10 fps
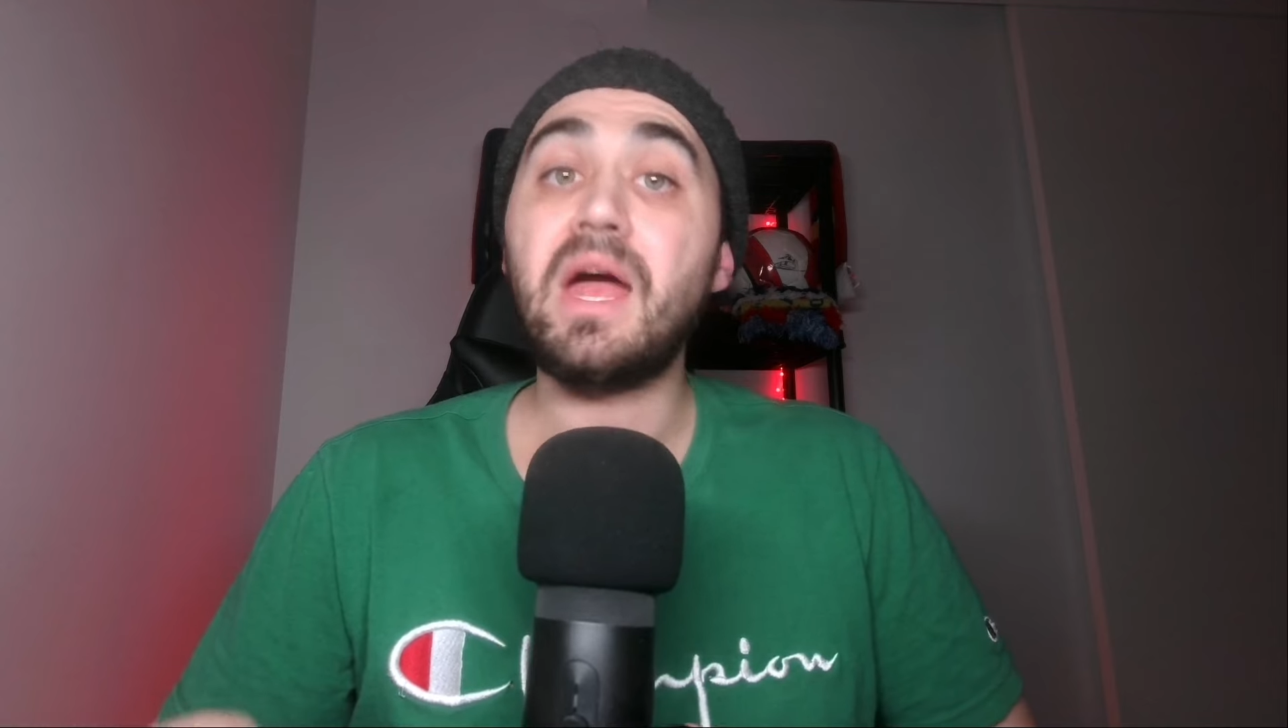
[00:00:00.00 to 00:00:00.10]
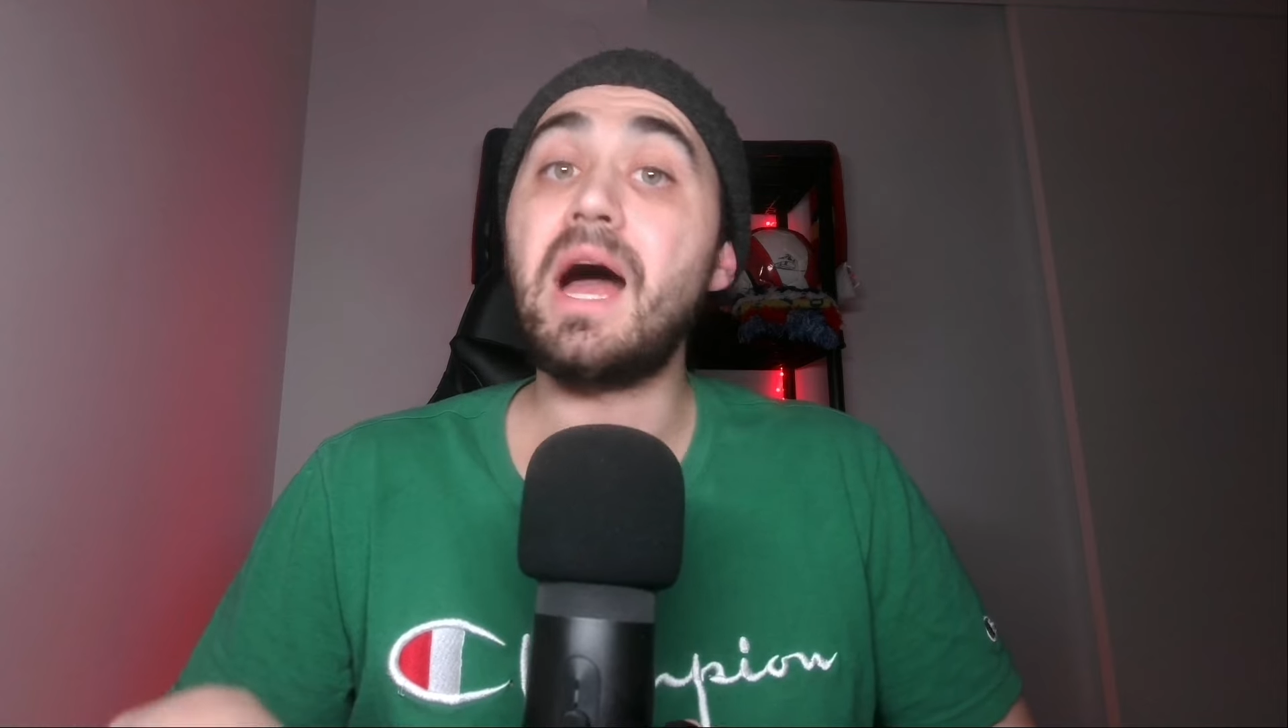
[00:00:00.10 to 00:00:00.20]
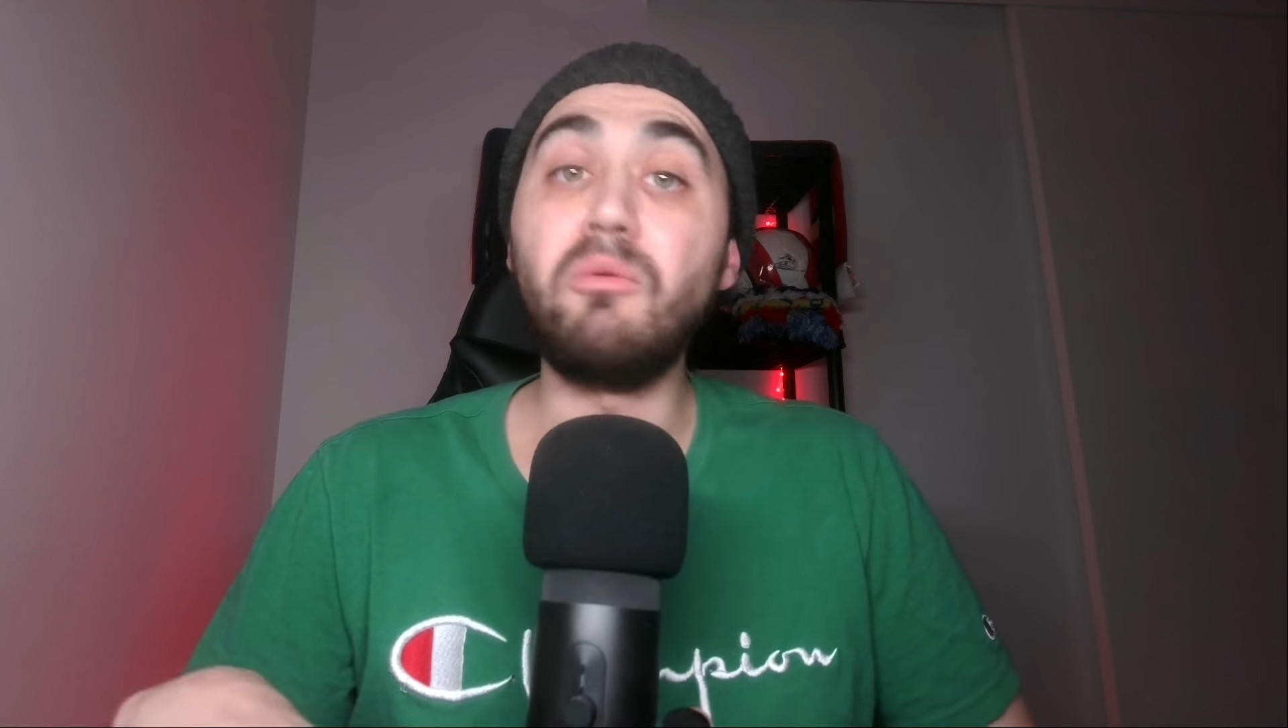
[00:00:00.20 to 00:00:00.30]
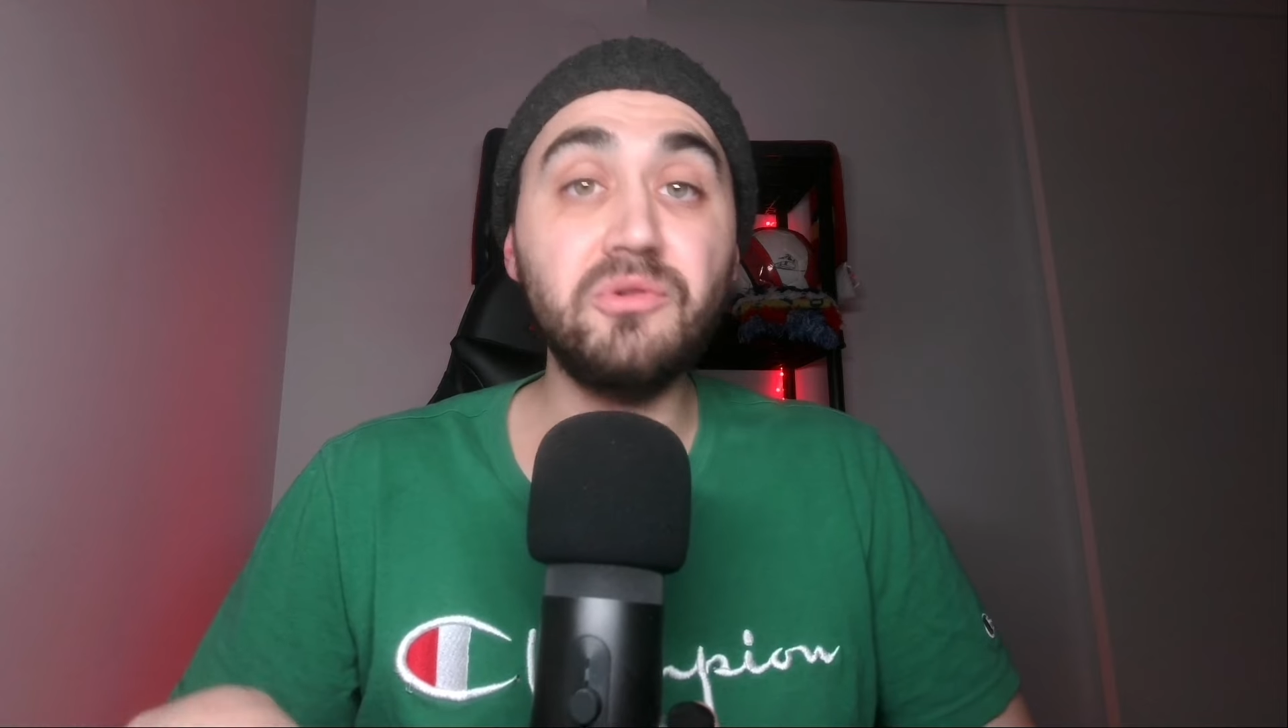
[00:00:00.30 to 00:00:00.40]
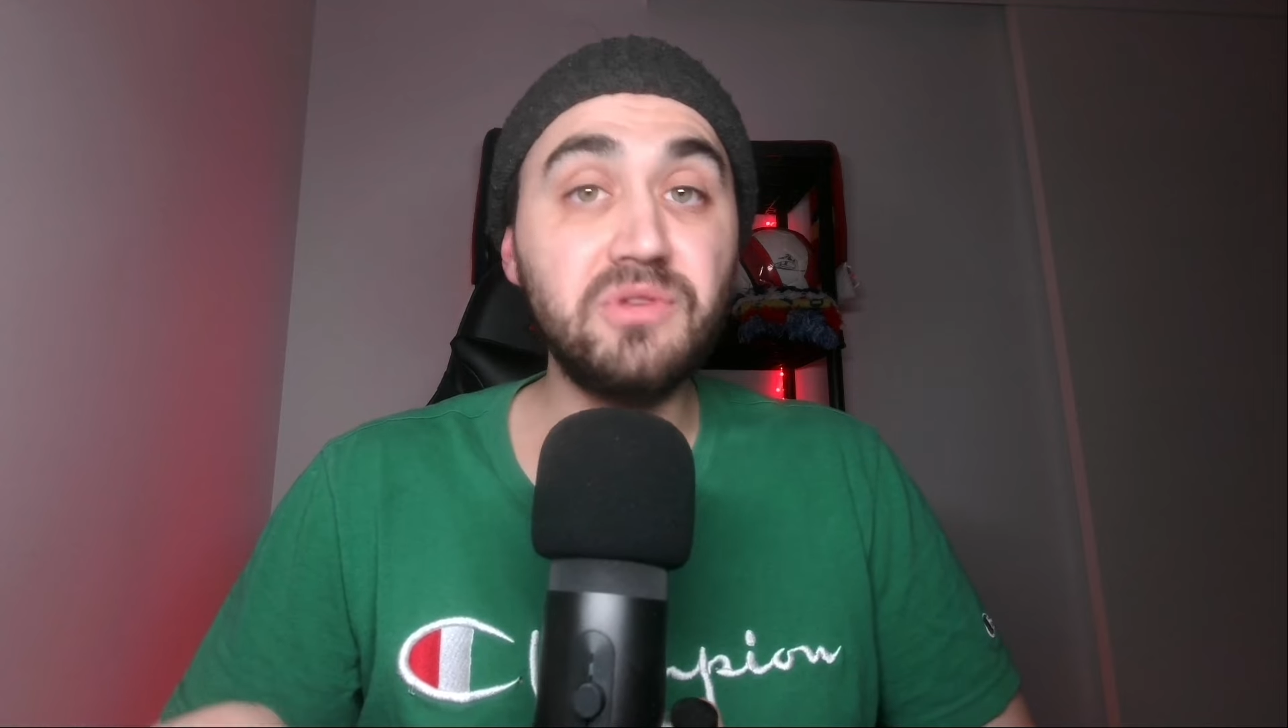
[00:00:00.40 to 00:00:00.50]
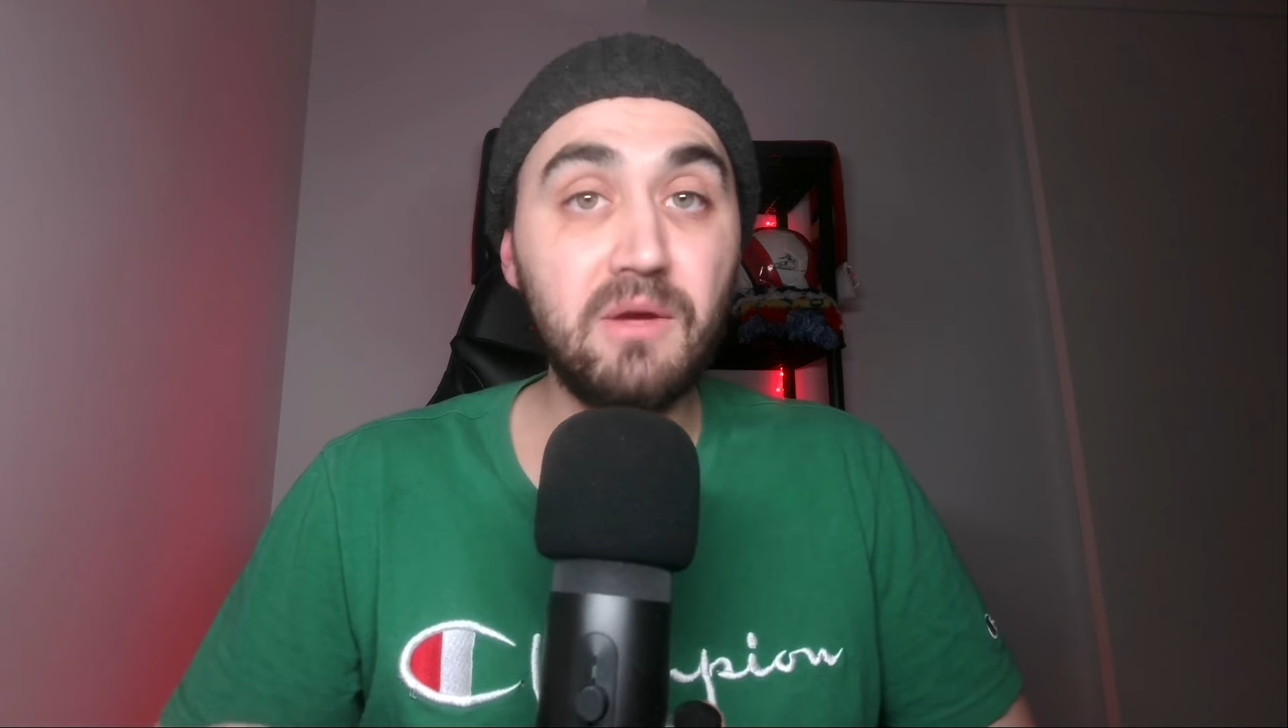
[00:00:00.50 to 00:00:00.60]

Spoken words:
How will they